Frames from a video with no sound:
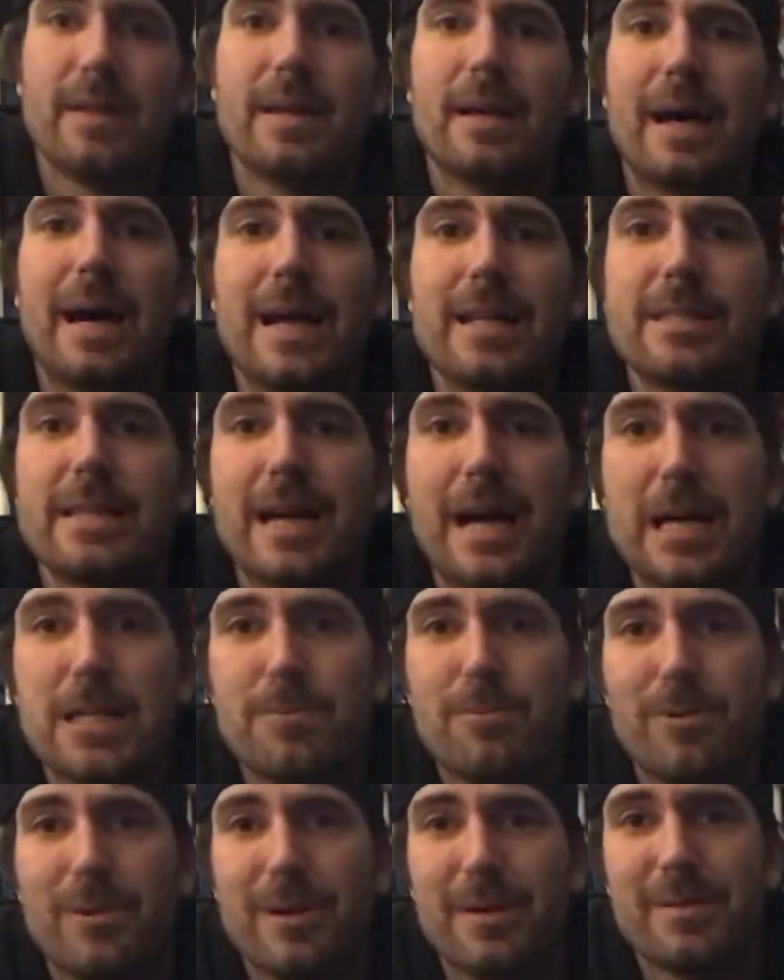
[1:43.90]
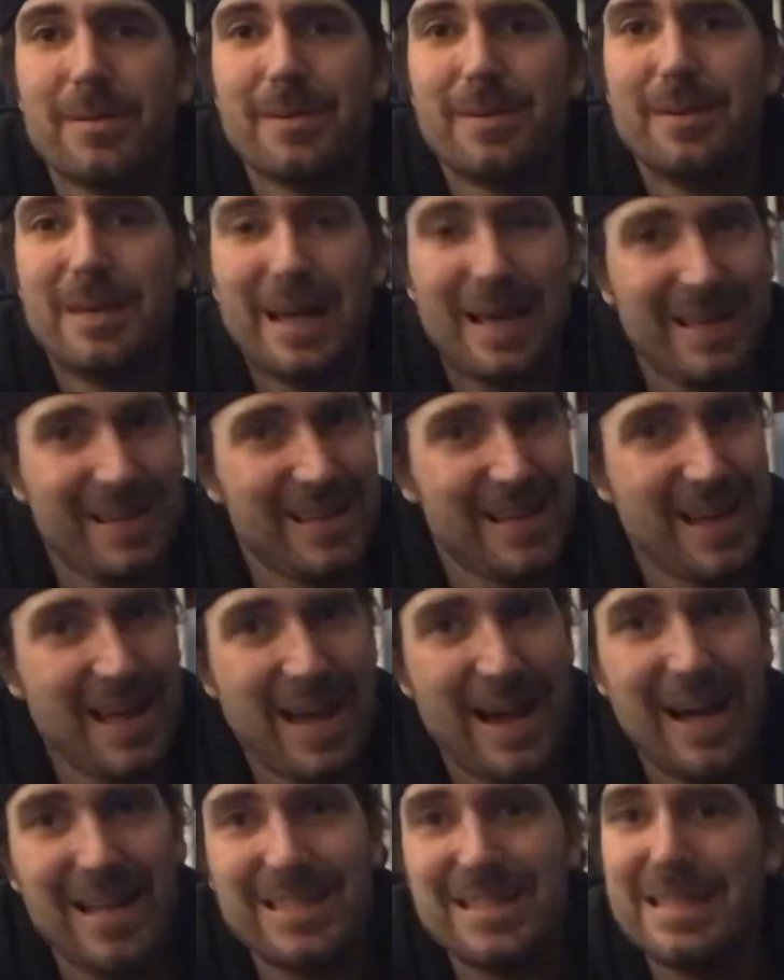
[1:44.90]
Ozzy Osbourne. Yeah,
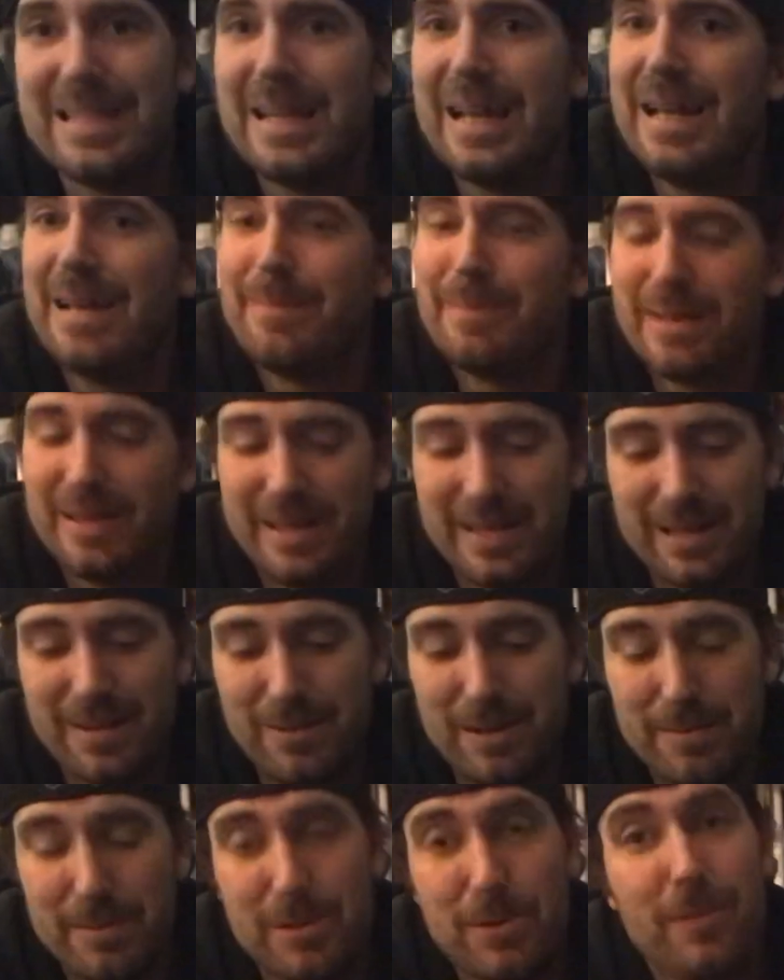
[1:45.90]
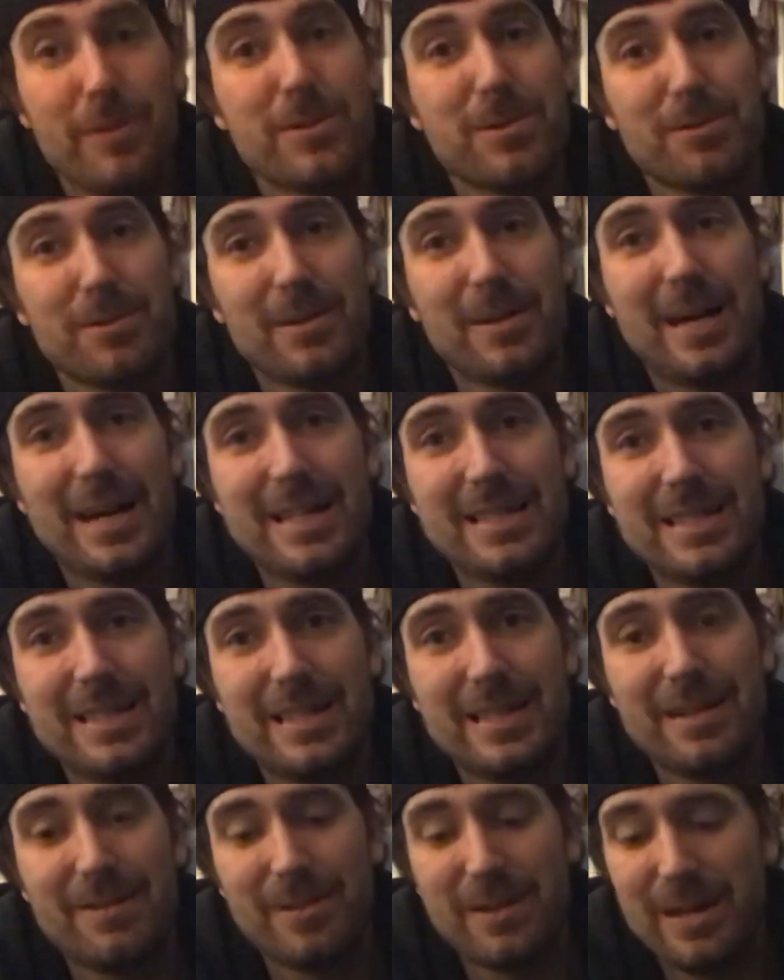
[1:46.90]
that's his name. Wouldn't it be cool if it was real Ozzy?
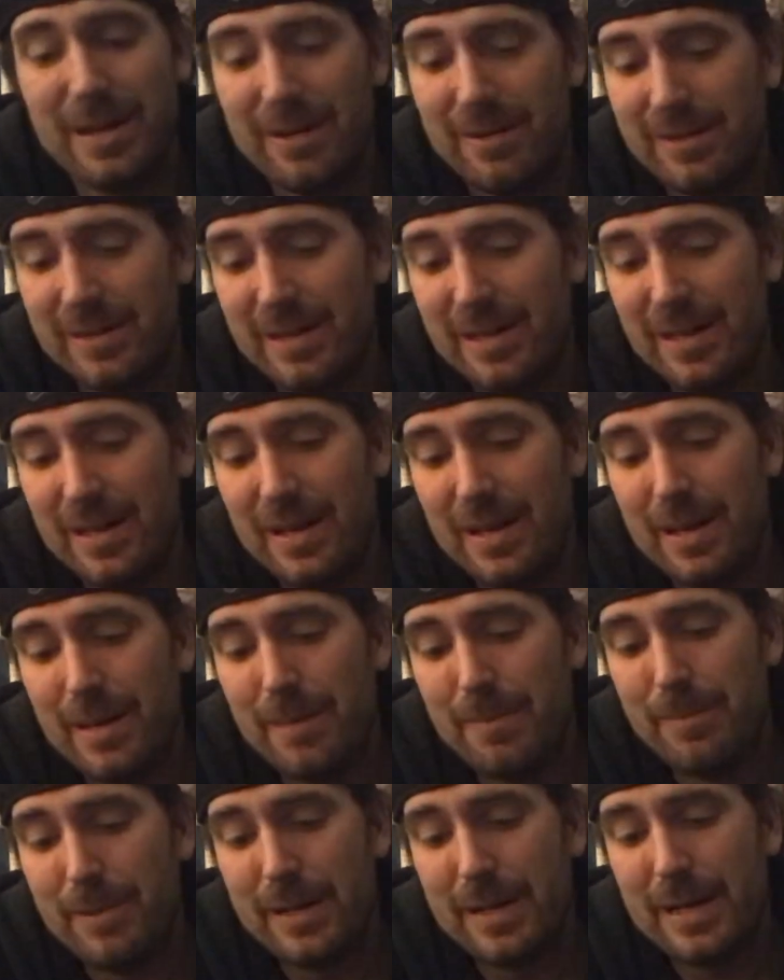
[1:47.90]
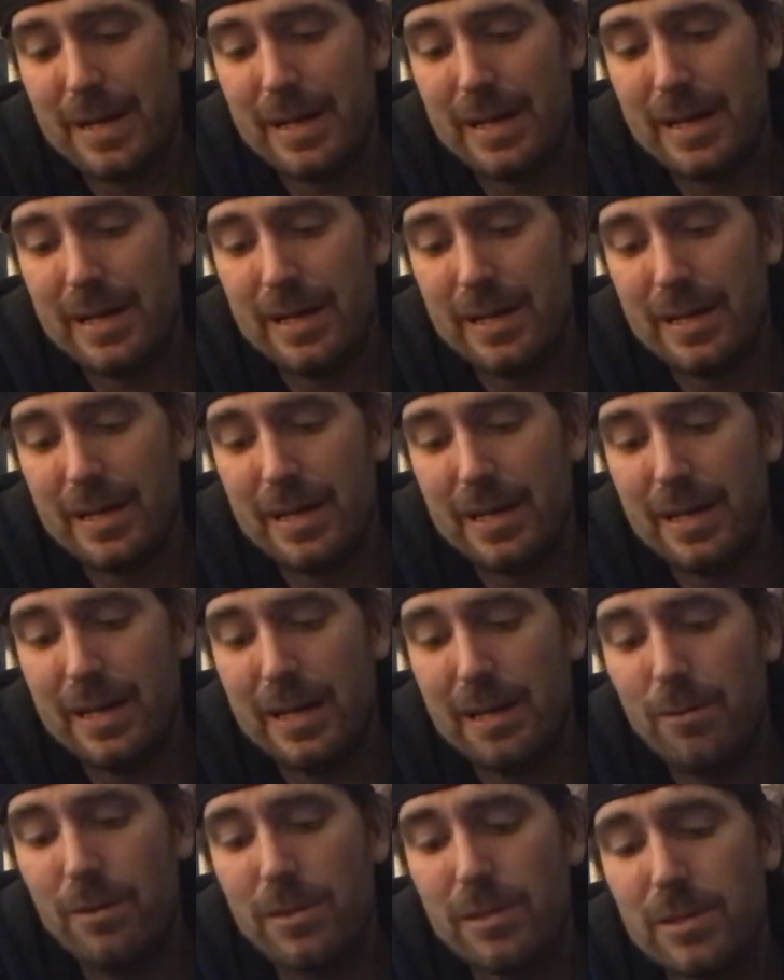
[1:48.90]
You never know. But
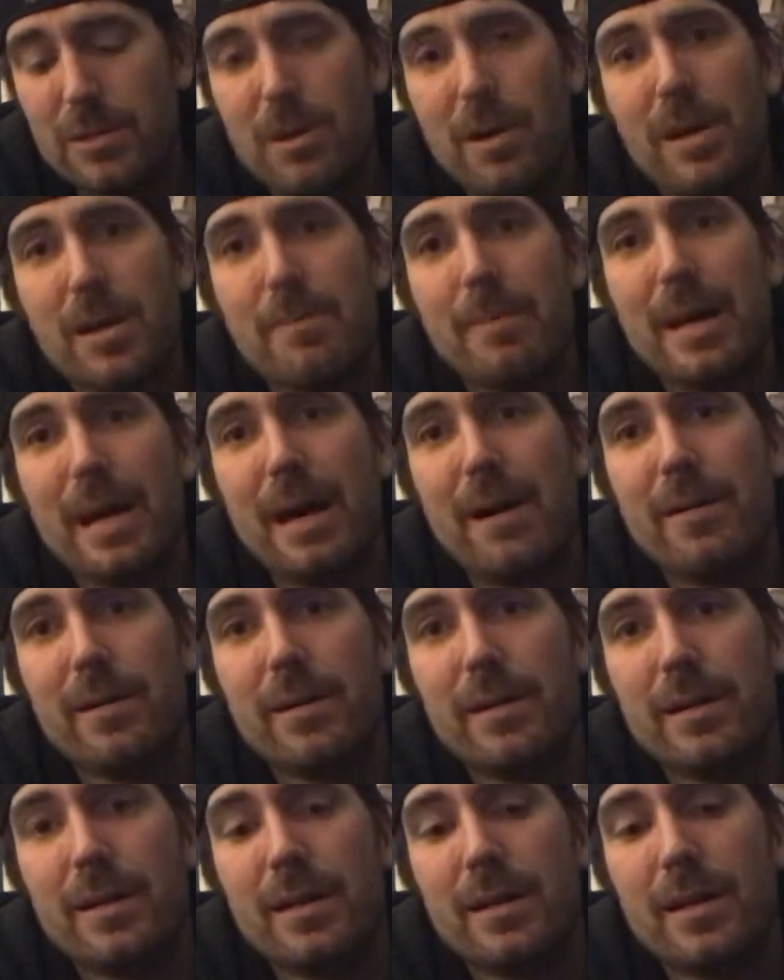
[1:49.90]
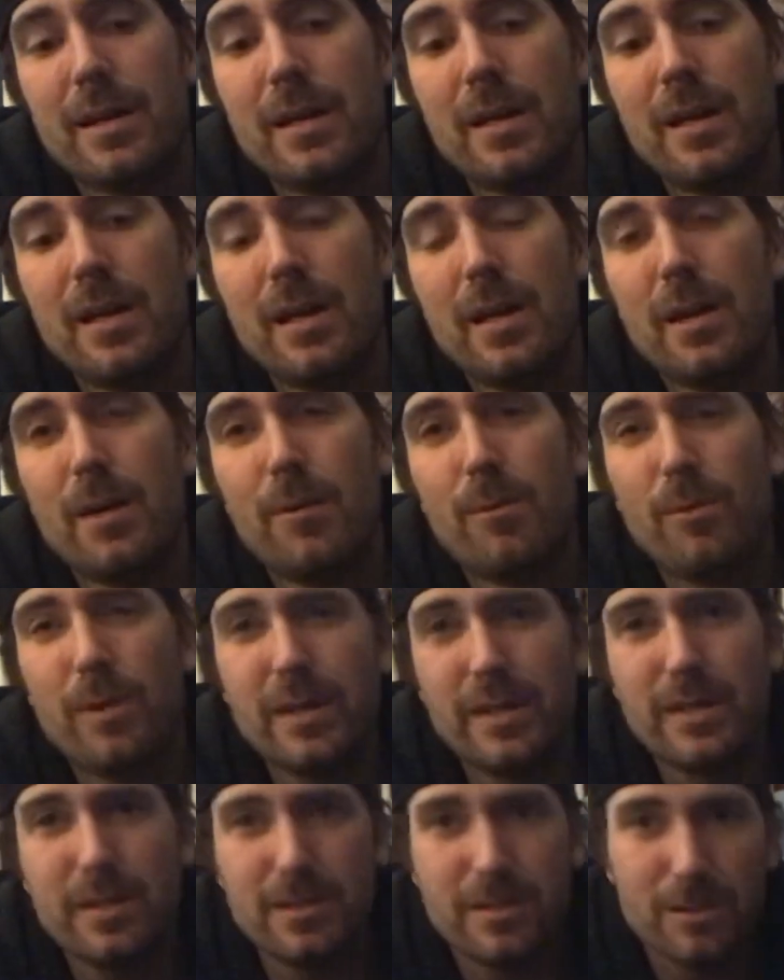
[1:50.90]
he wanted to talk about what
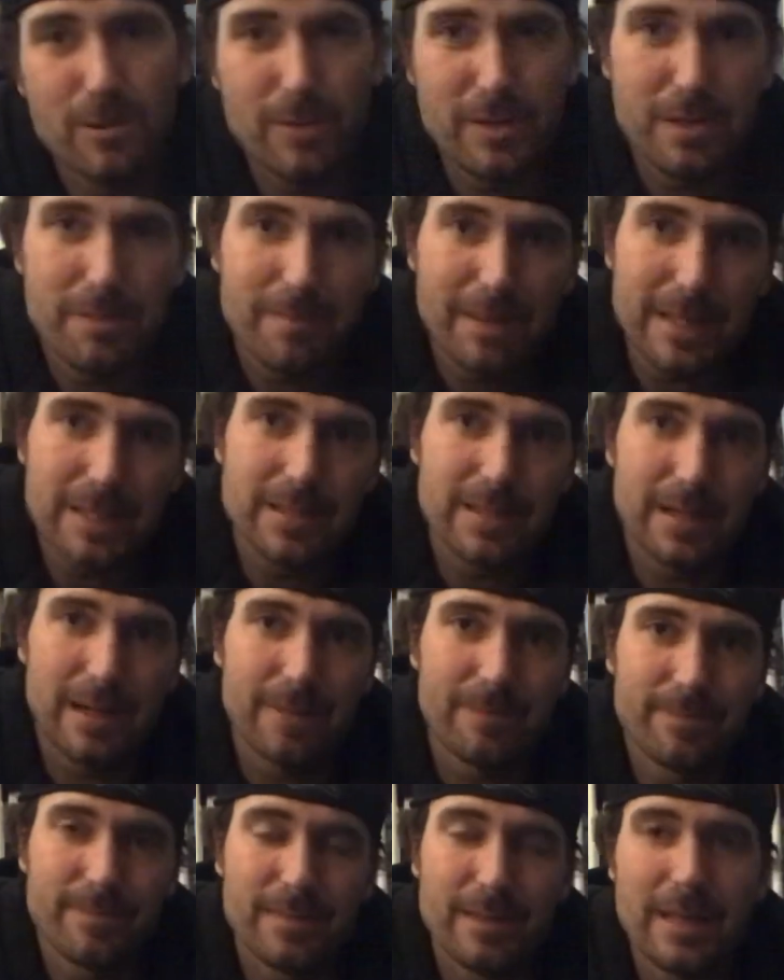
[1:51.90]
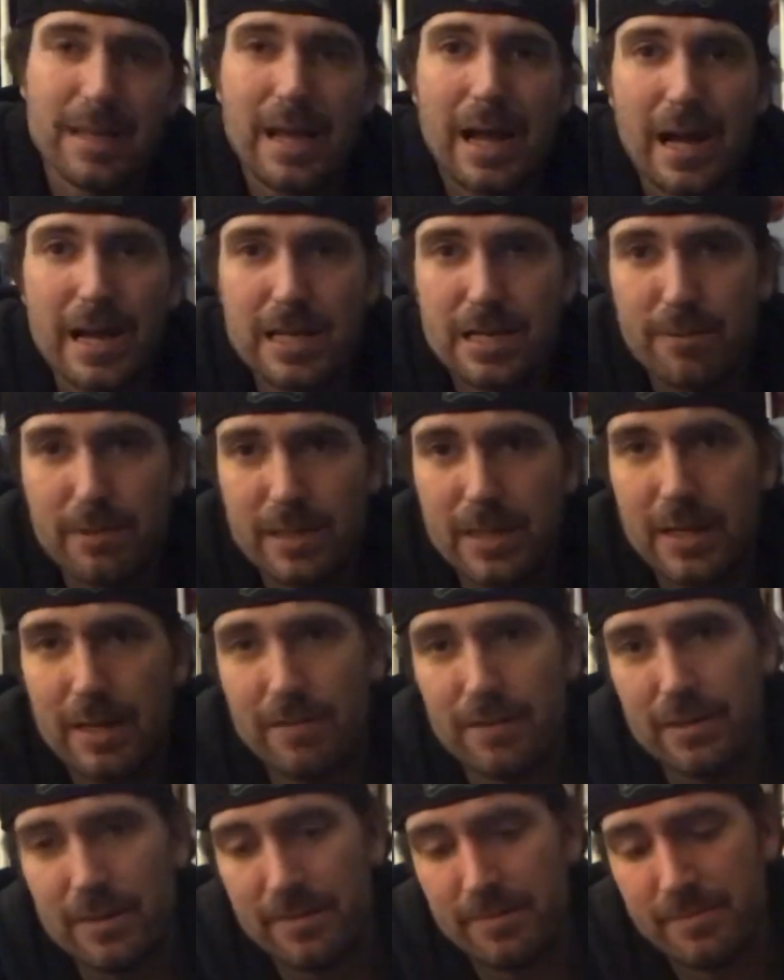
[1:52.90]
do you do when you mess up and how do you recover.